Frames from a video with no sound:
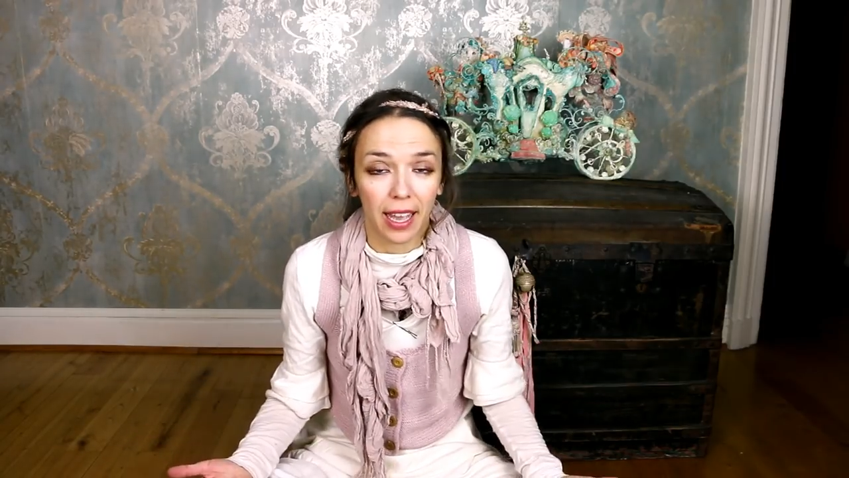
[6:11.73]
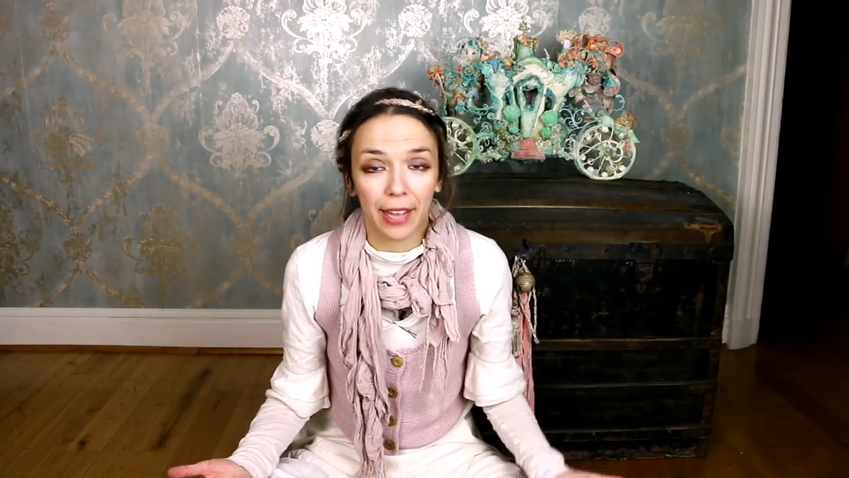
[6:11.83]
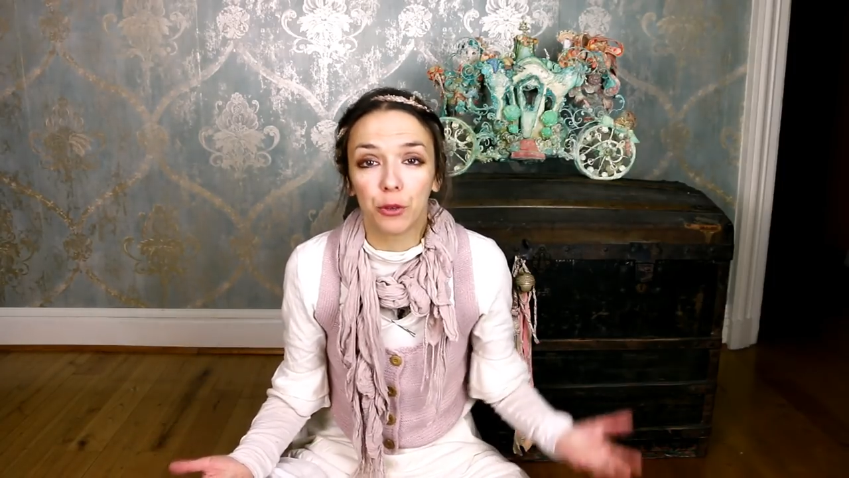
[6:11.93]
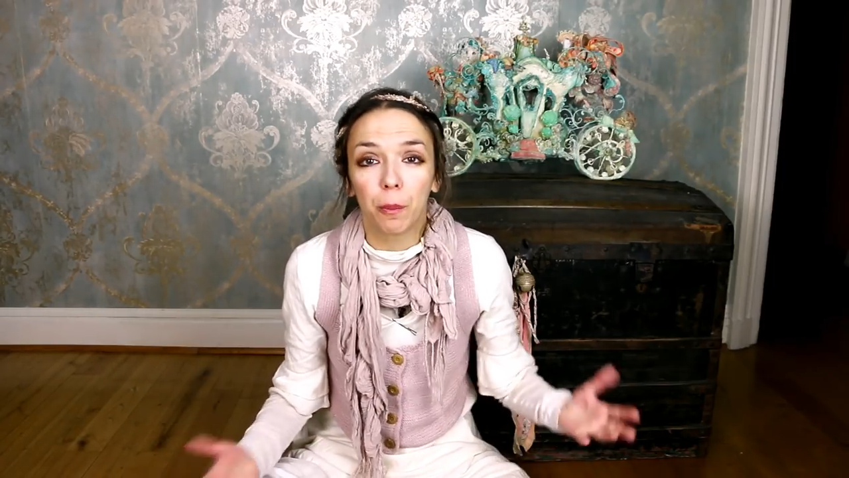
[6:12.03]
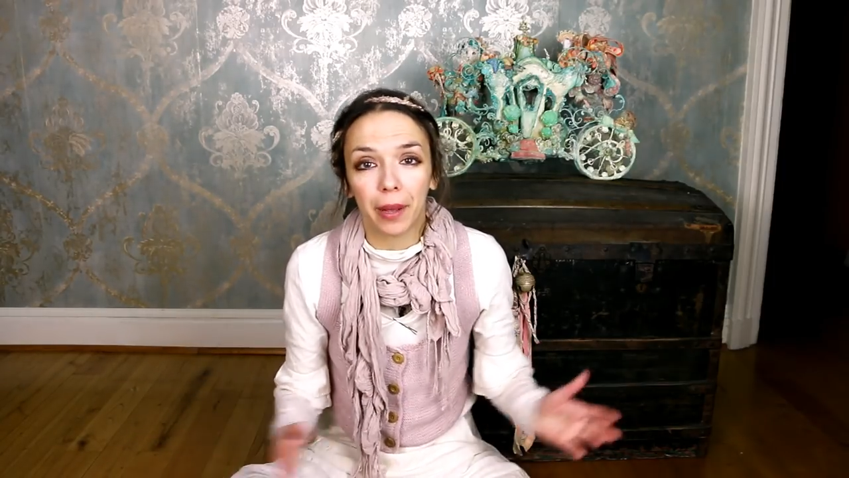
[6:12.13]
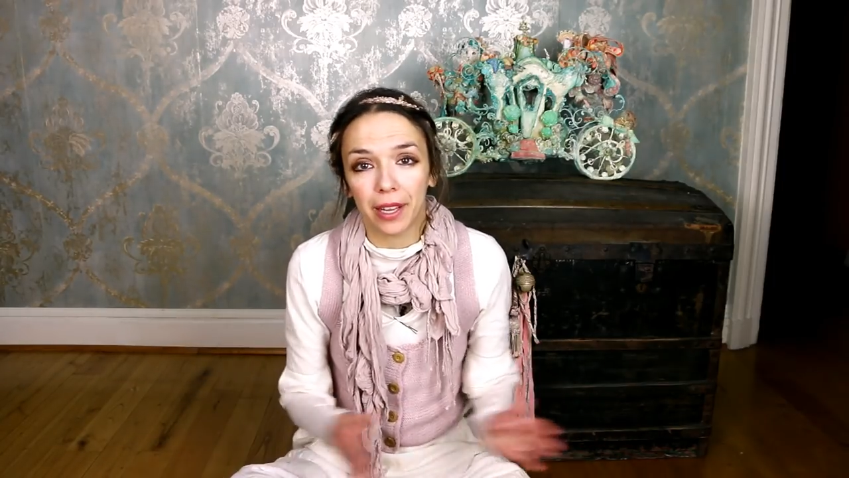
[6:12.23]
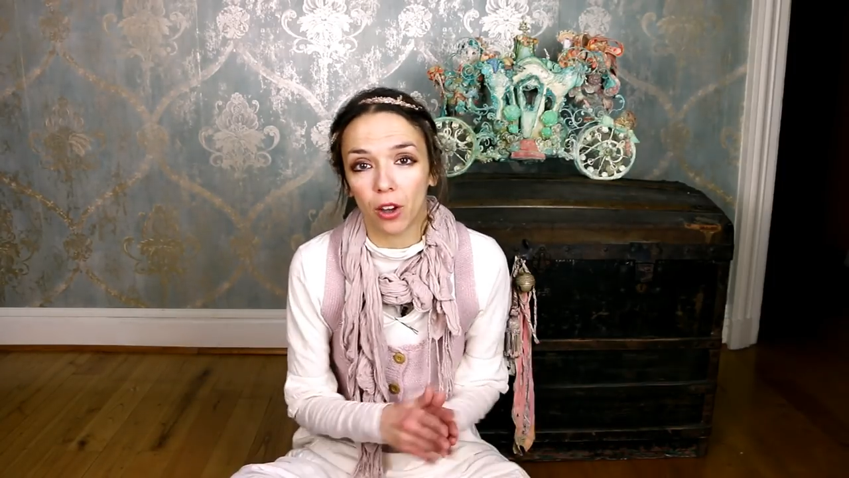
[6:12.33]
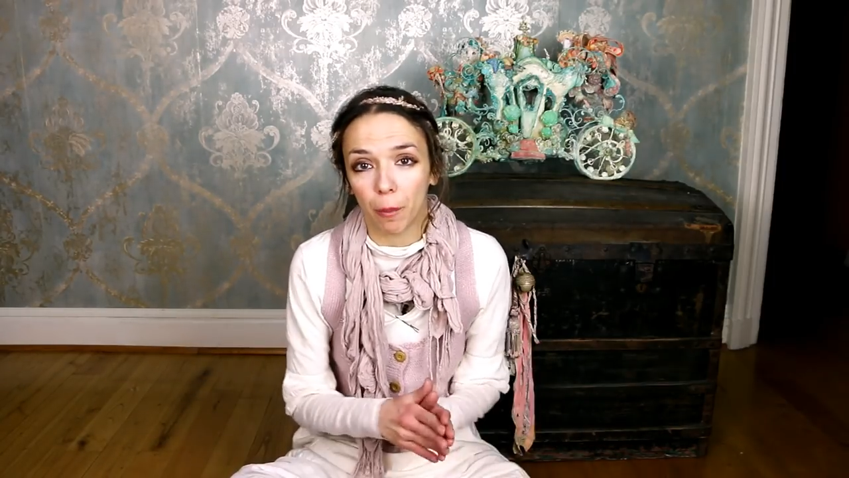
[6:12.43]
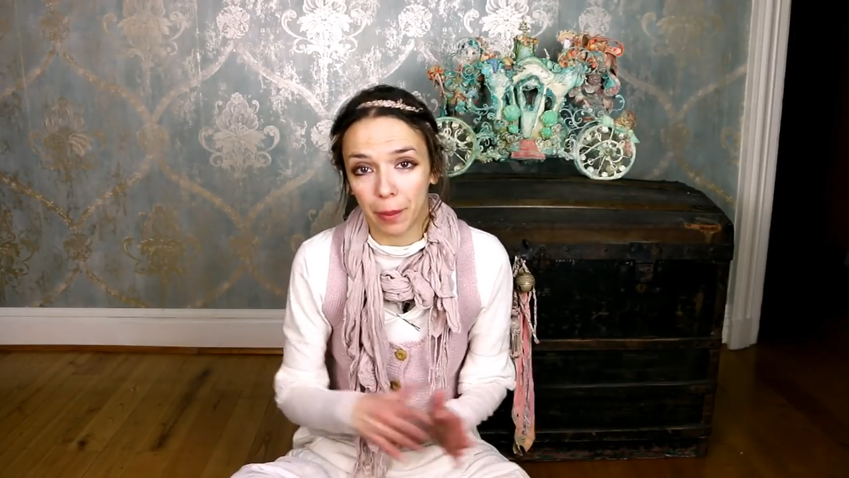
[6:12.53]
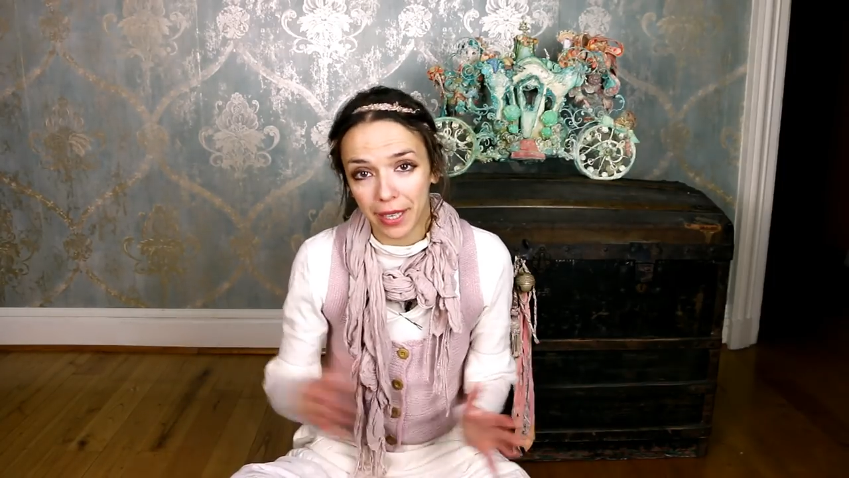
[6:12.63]
And you pay
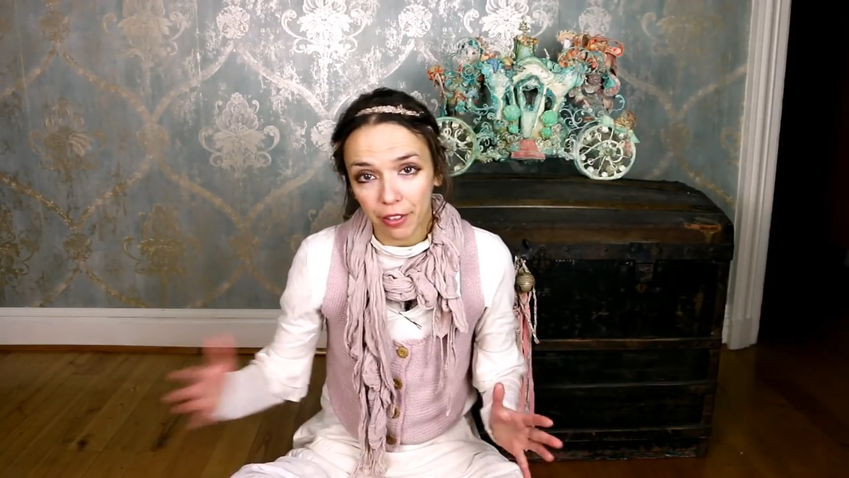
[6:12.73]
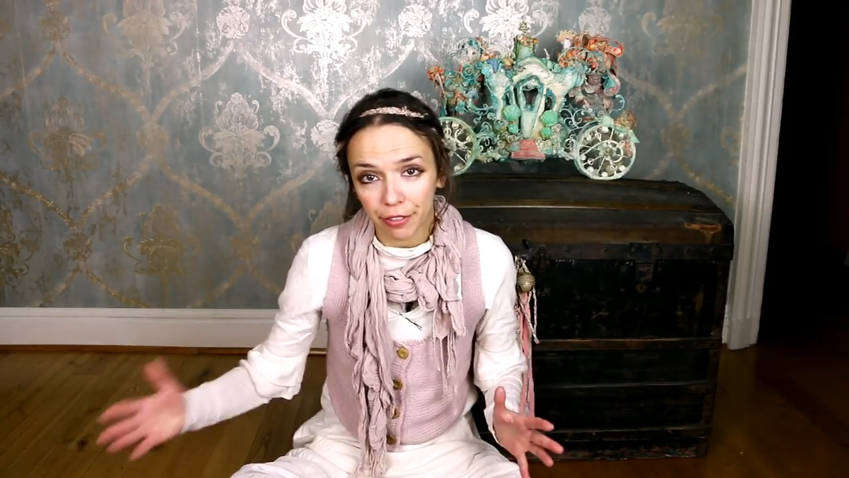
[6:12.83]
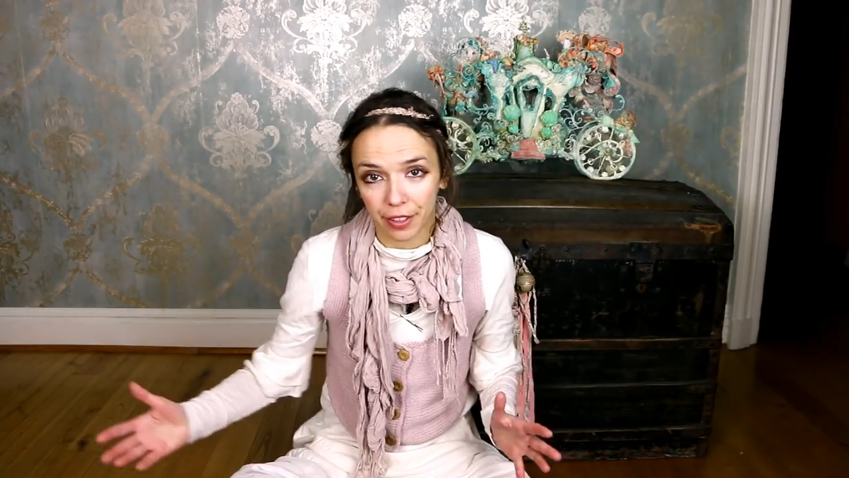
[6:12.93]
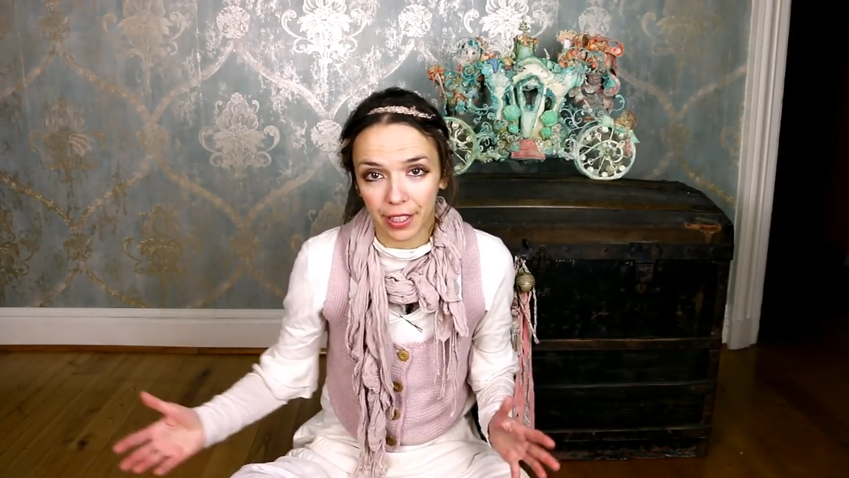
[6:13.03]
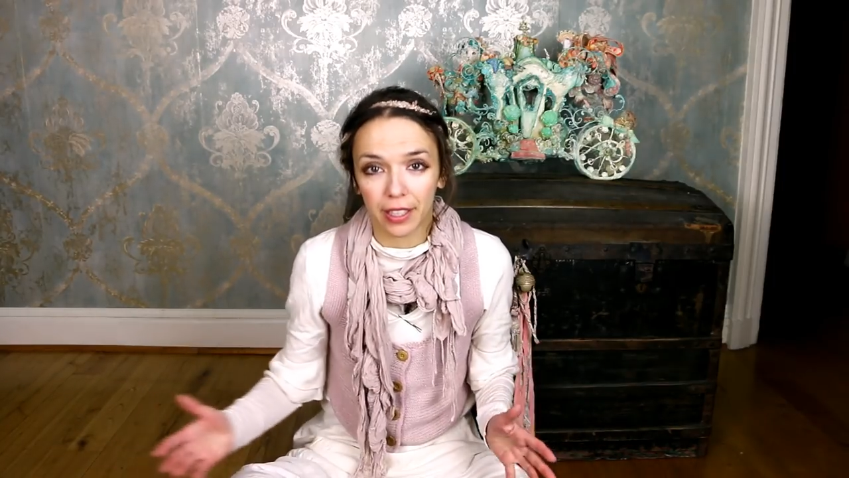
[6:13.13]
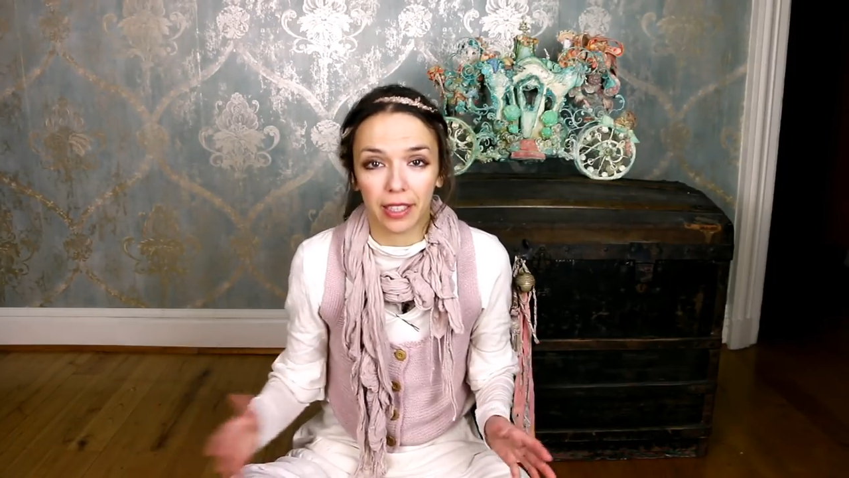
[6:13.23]
a bigger fee,